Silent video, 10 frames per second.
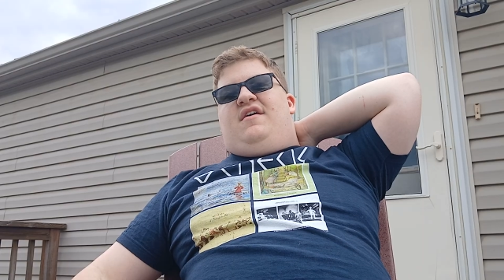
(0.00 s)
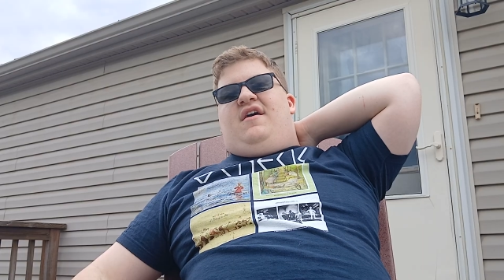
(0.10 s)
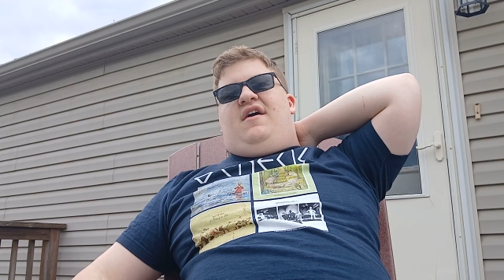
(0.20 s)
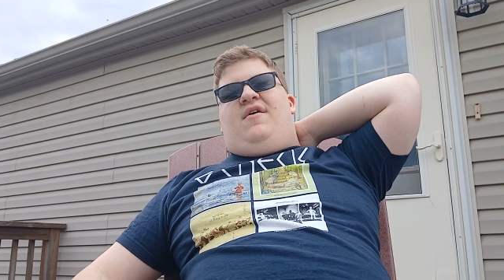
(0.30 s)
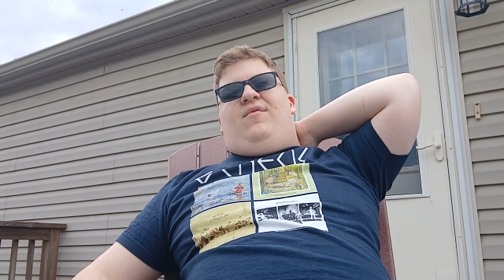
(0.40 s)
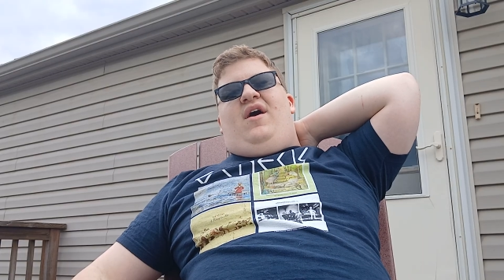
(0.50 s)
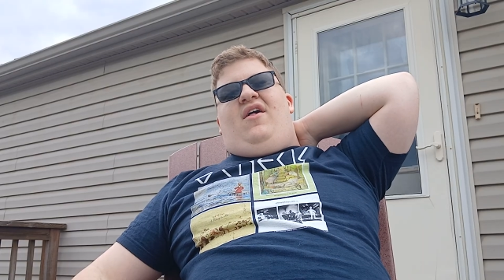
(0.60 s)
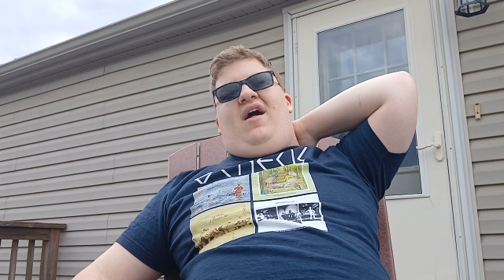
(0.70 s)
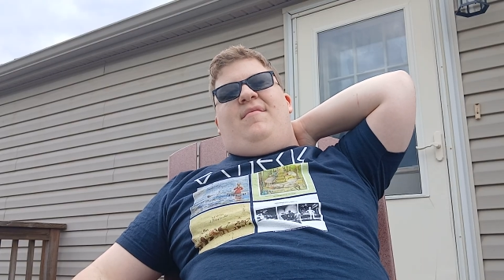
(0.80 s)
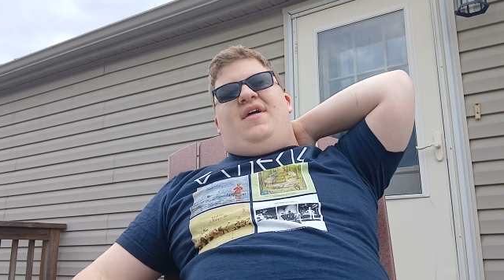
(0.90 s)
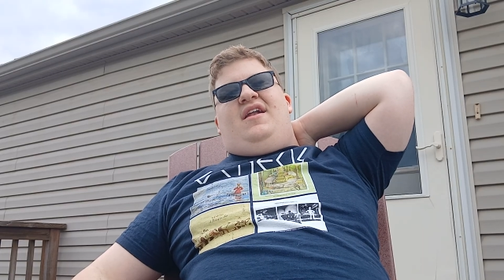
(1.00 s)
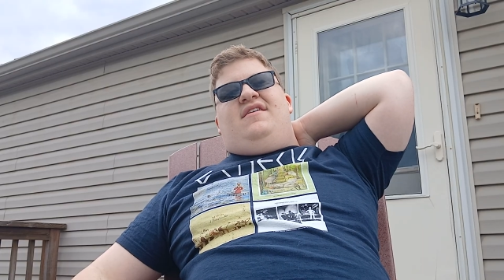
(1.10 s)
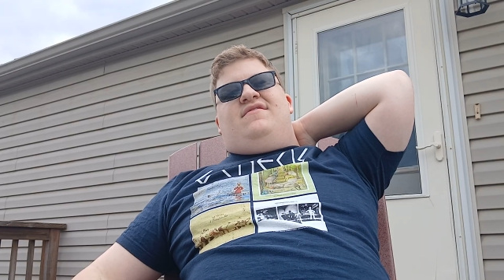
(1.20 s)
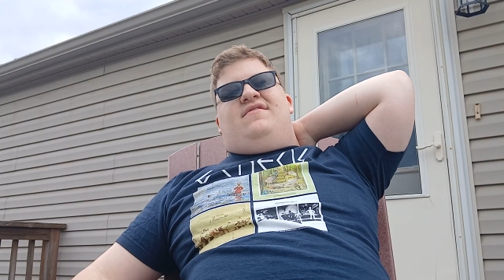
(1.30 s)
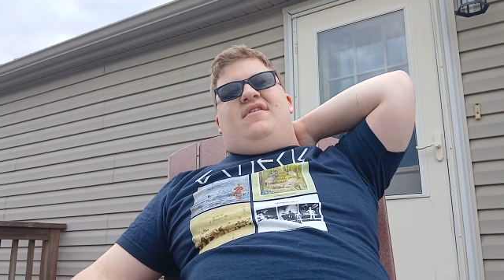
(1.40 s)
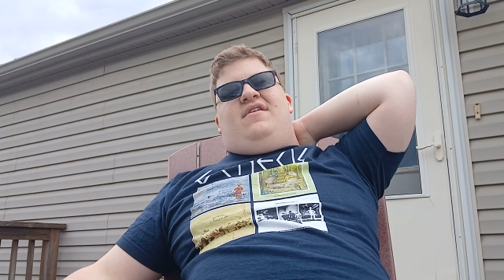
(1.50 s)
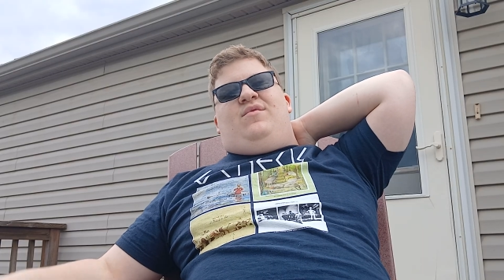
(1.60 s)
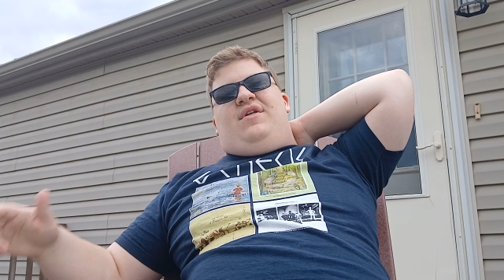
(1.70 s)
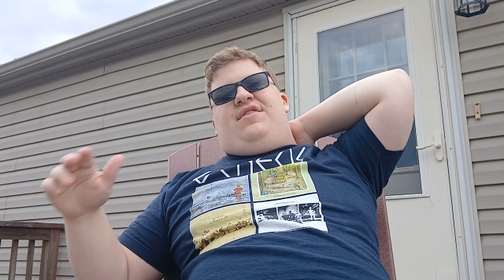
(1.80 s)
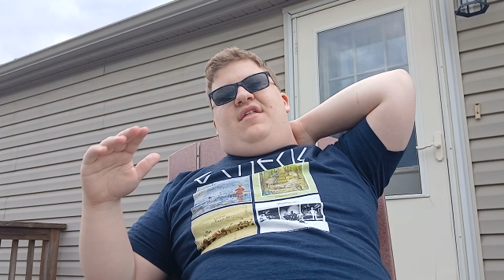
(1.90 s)
not even
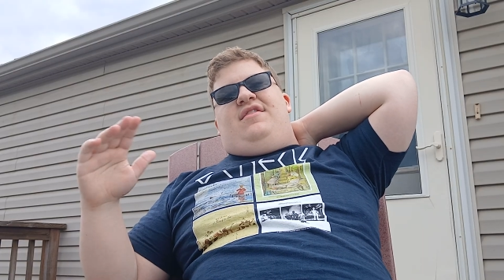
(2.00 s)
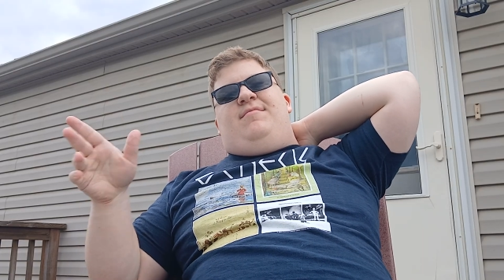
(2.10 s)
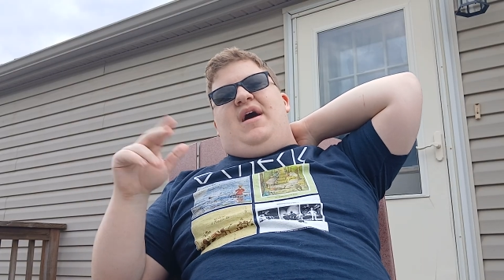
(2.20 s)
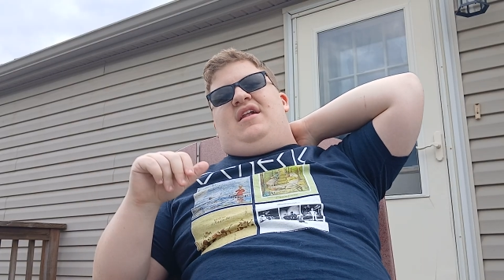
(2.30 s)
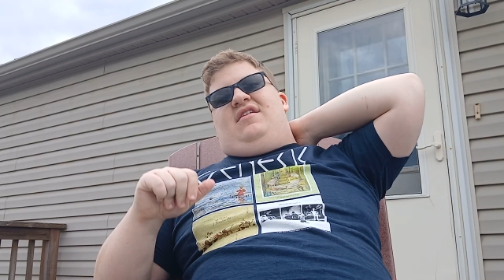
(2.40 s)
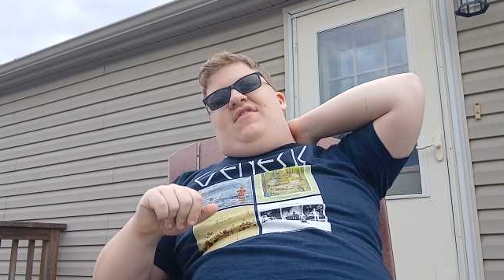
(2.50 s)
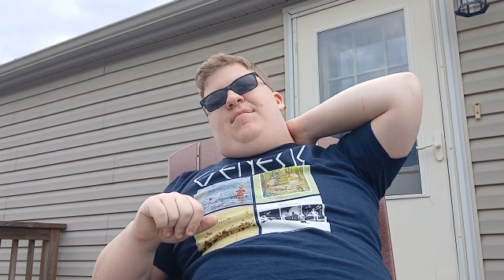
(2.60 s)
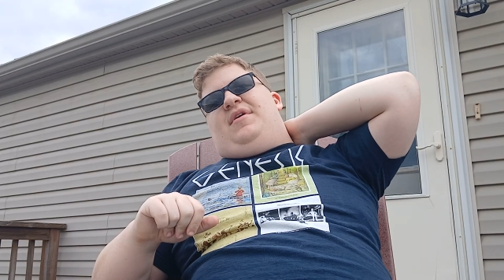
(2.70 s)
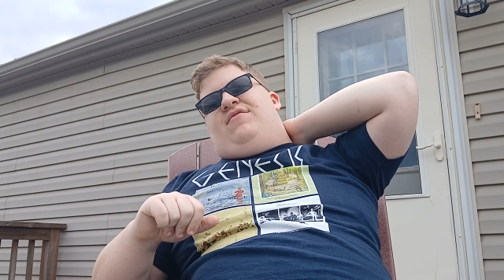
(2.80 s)
with the Battle of Epping